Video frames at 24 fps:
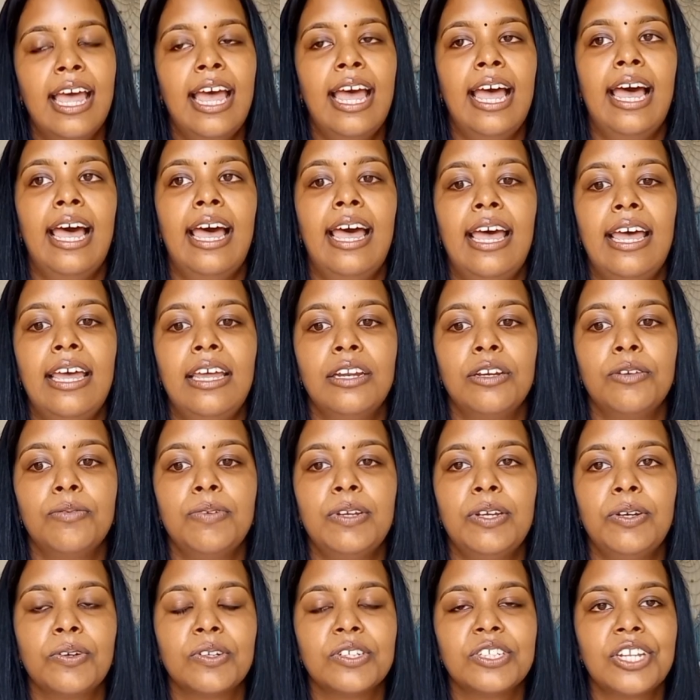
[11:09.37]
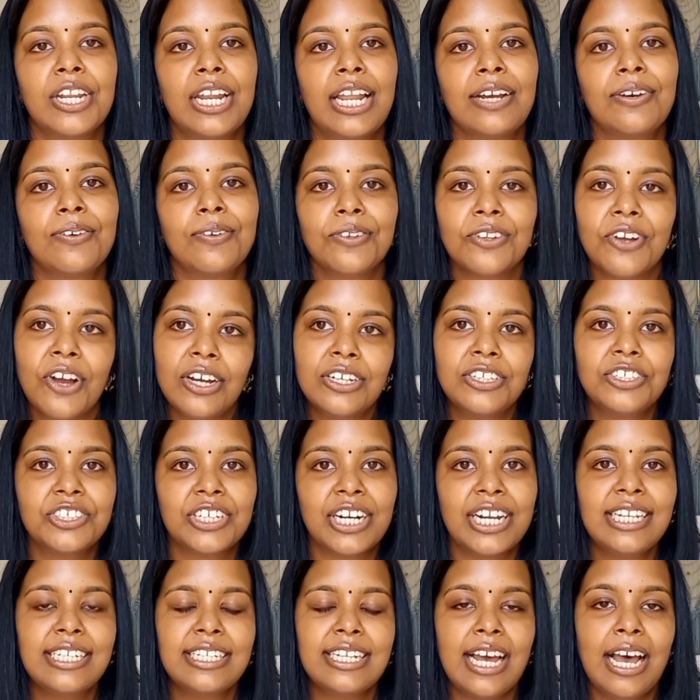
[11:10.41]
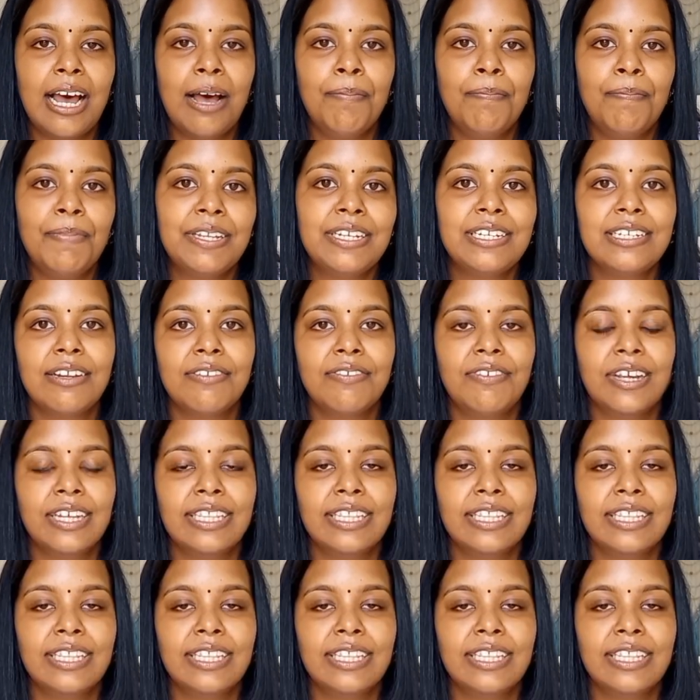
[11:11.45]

And we also like all got dressed up and stuff like